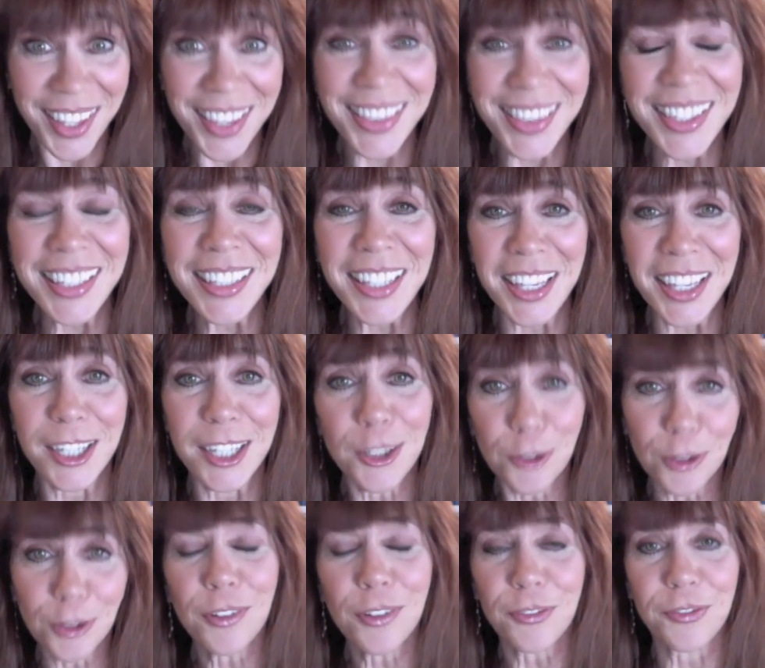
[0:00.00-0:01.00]
The yin,
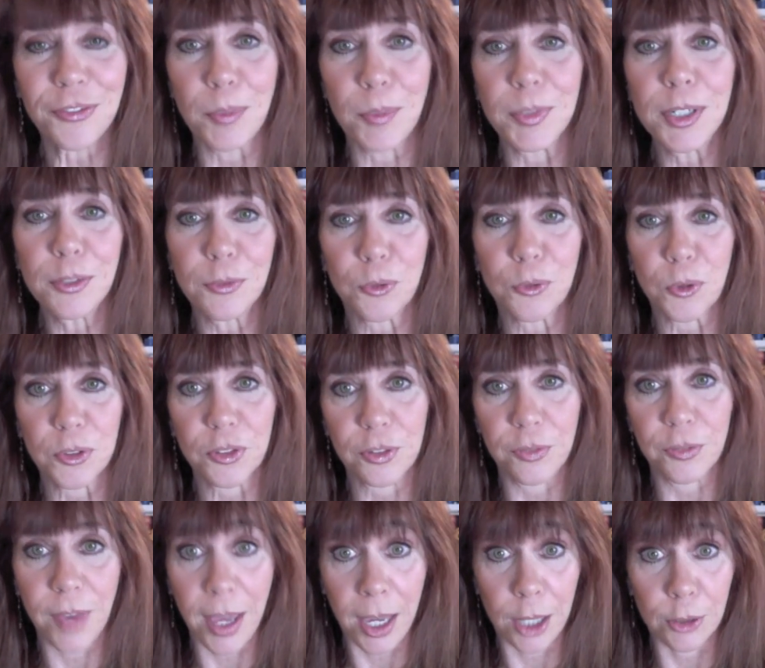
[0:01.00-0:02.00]
or feminine force of
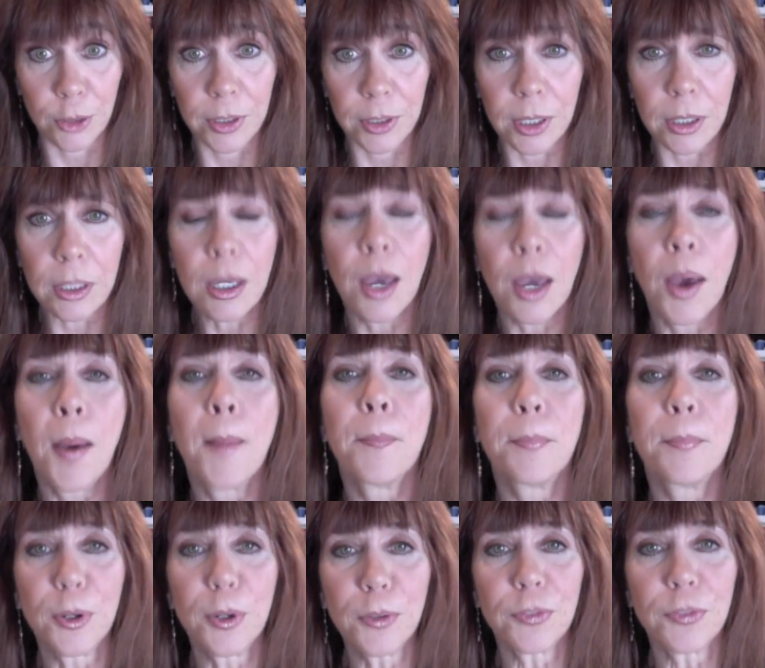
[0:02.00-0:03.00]
anarchy,
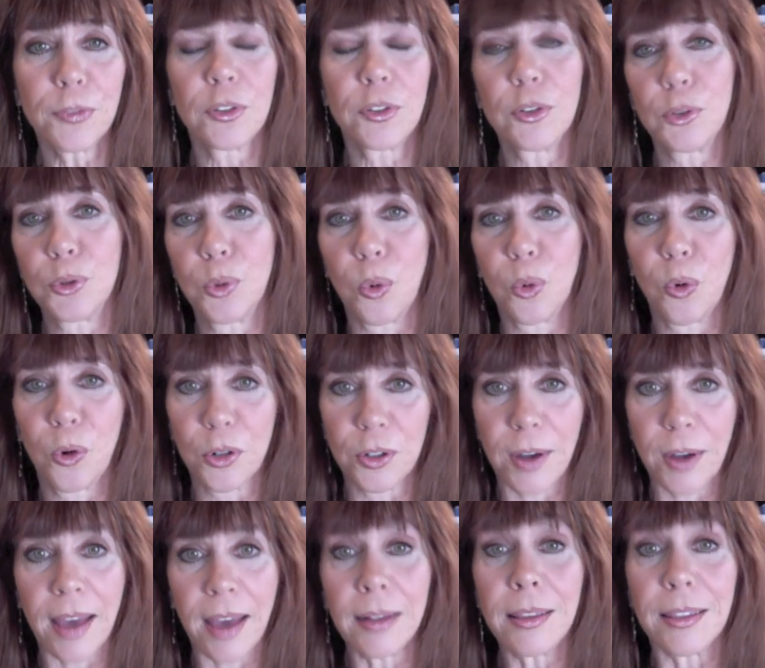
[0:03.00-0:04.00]
births a new
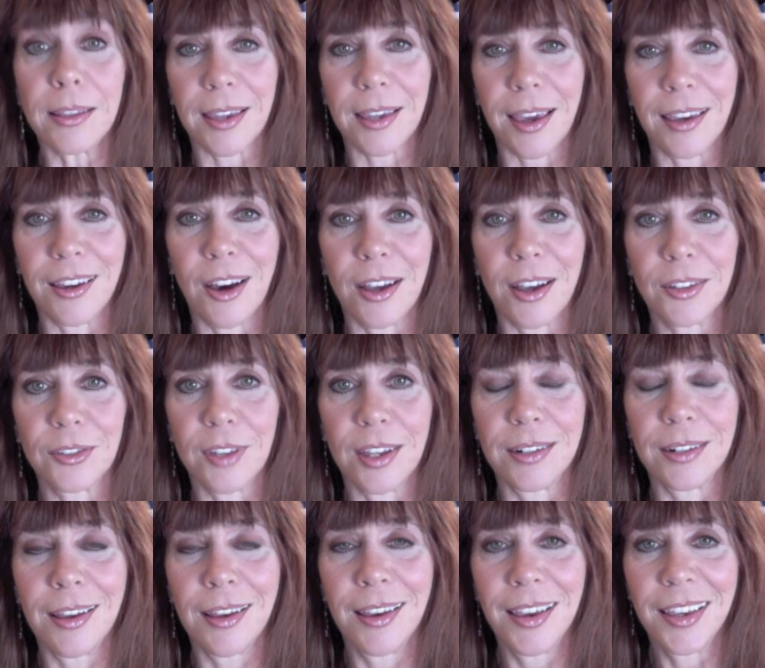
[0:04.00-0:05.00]
order out of the chaos,
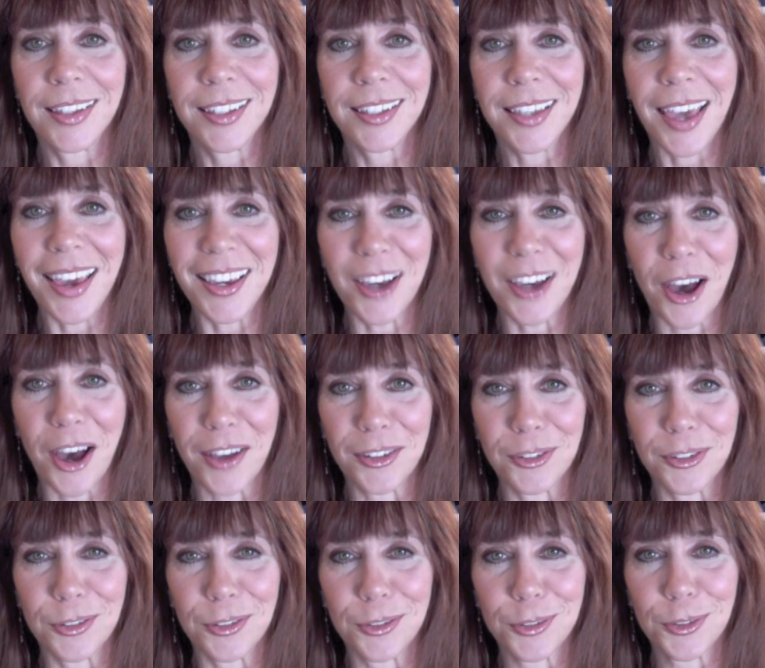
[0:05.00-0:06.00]
and chaos
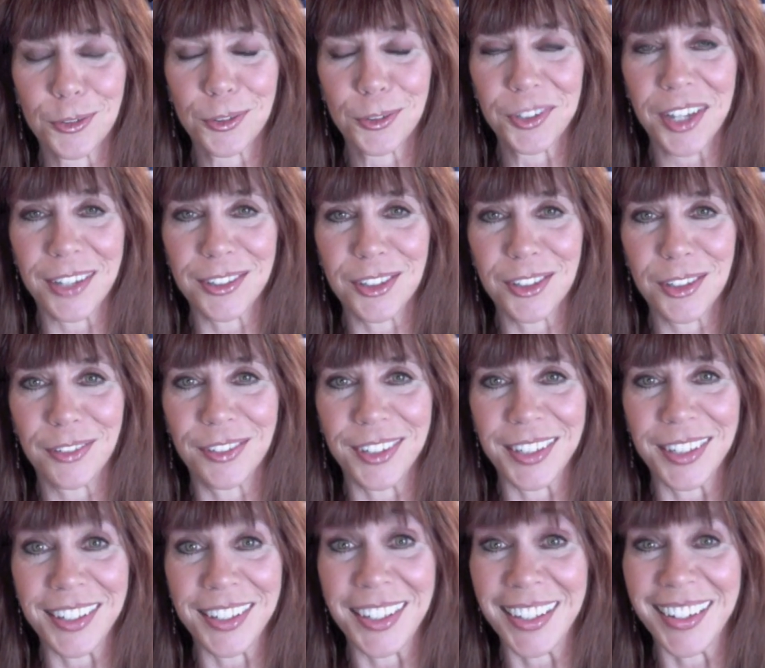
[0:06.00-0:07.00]
is
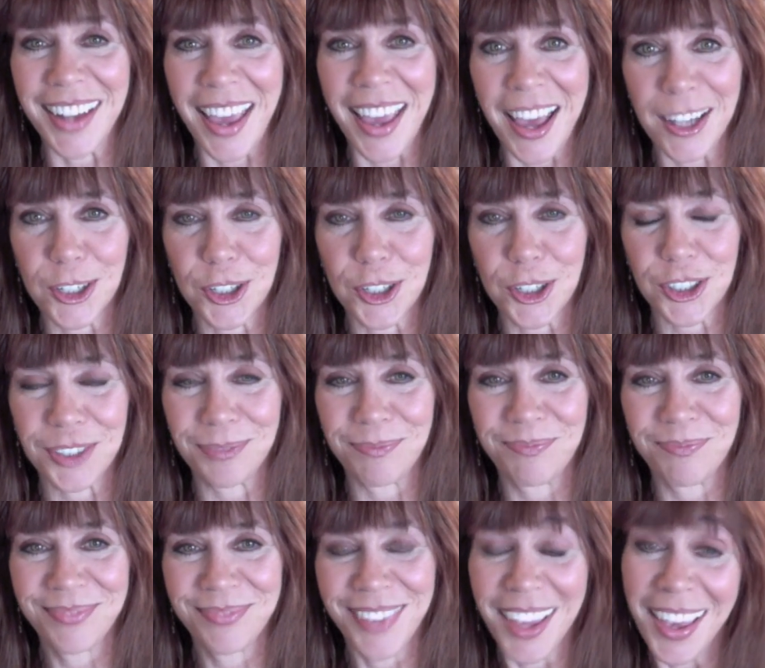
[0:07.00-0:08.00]
creativity in action.
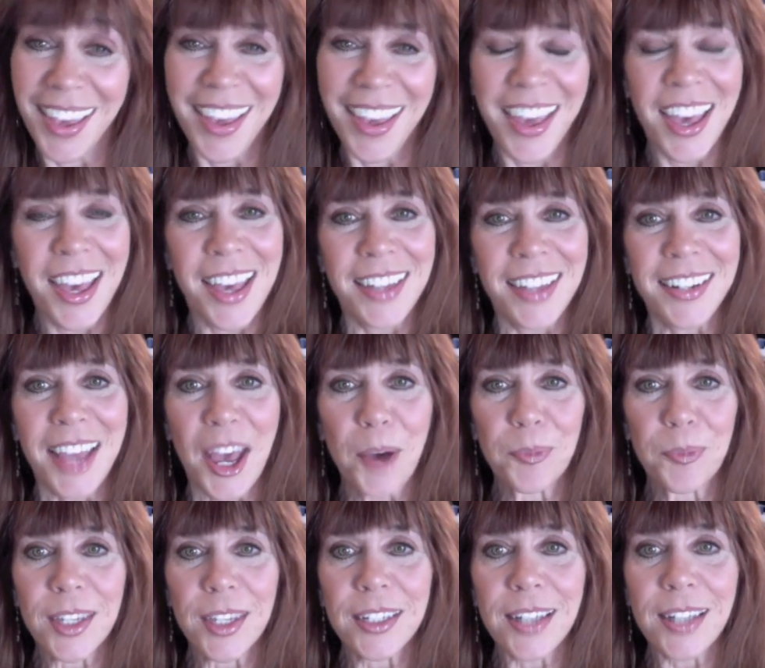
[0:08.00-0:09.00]
Now, in